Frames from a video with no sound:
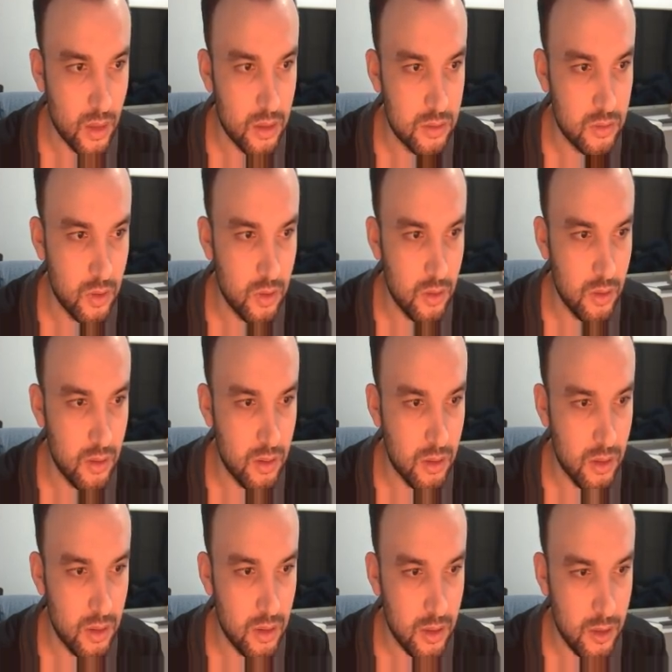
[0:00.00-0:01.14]
So
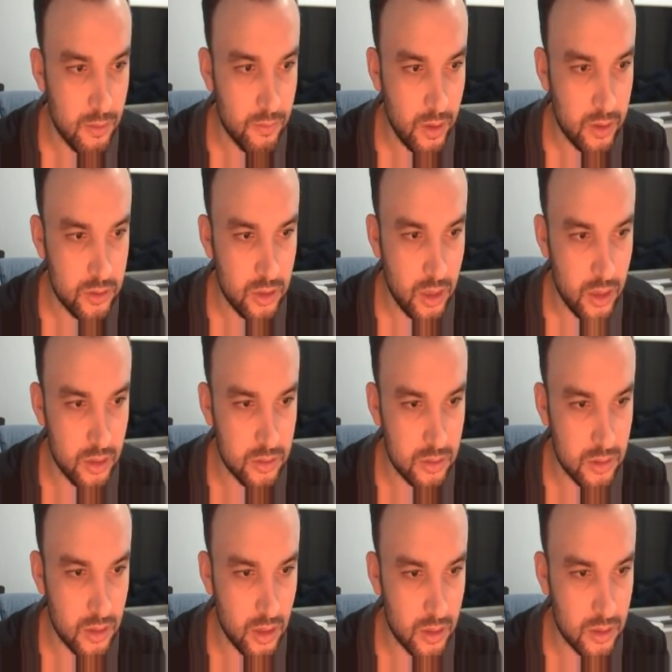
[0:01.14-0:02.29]
if I change
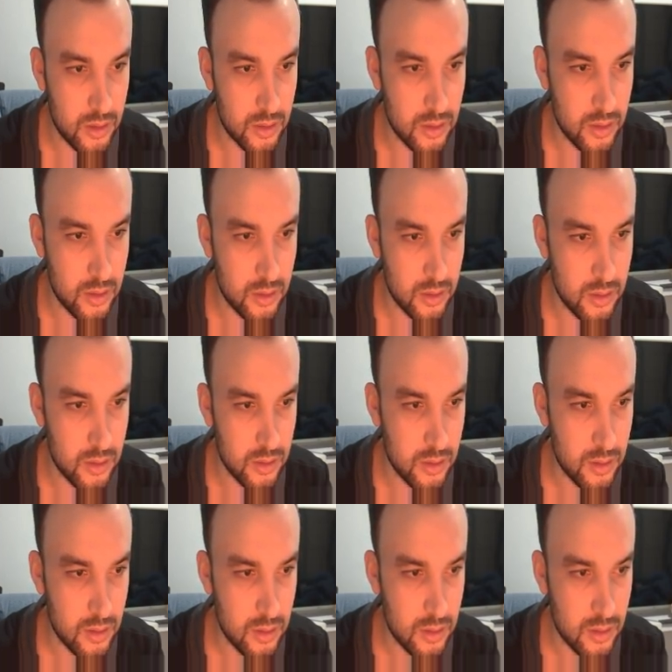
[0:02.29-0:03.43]
like
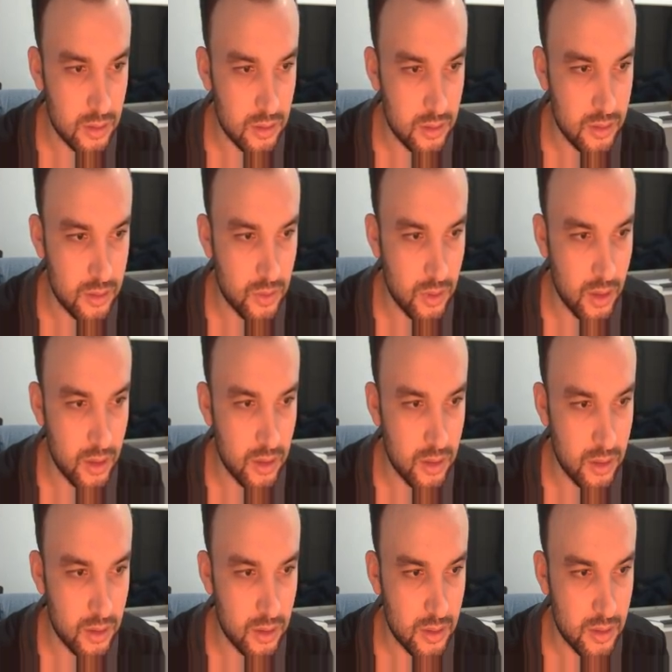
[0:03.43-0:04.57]
this one,
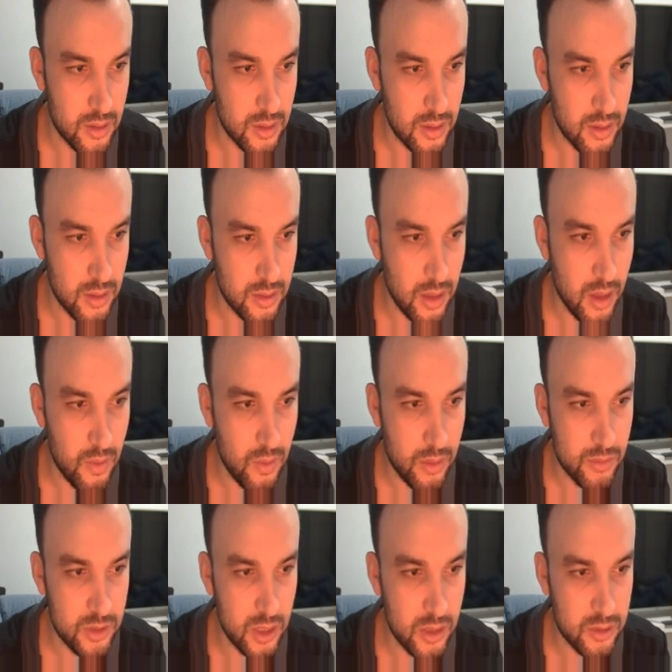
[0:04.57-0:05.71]
now I'm
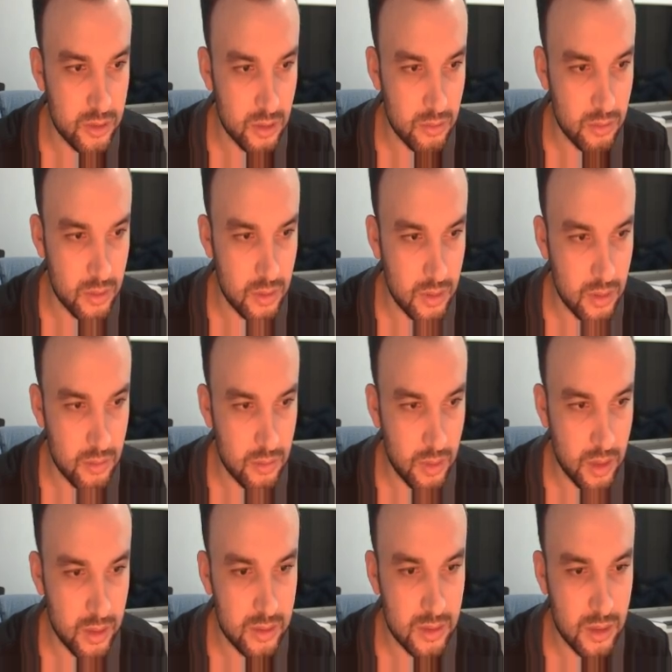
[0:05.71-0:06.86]
changing. But
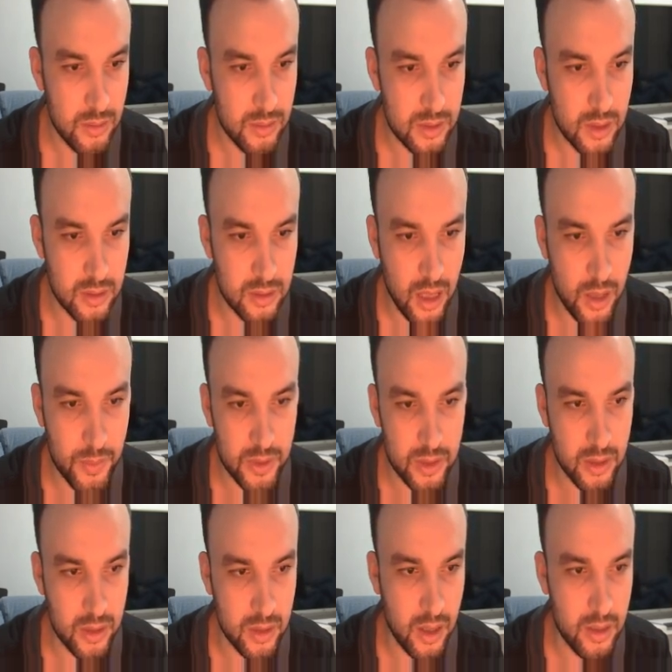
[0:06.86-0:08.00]
it seems nothing happened here,
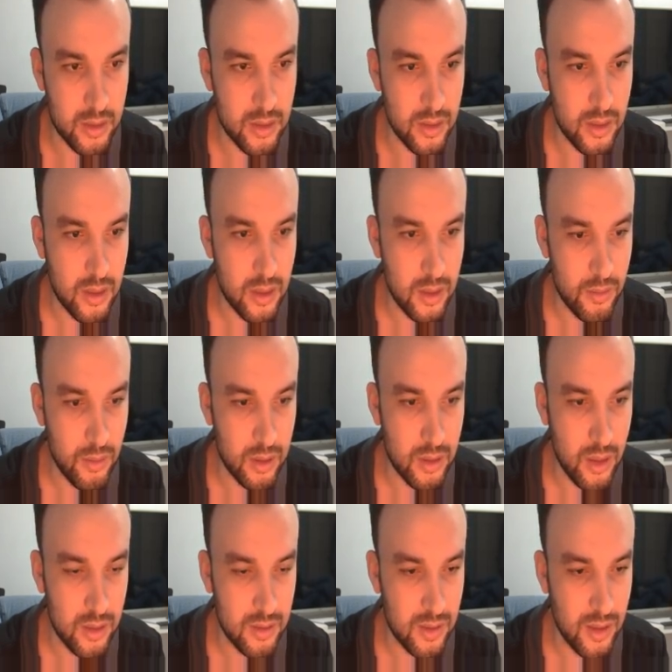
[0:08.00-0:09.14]
right? But
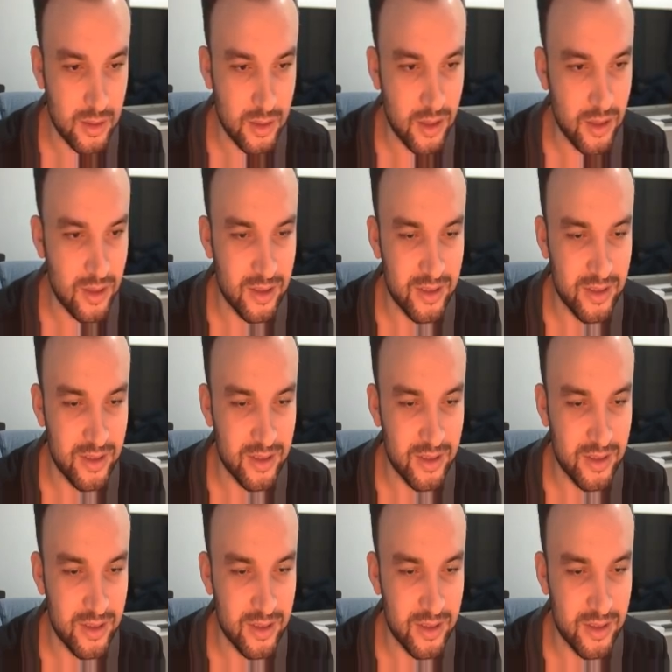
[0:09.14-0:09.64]
not like that.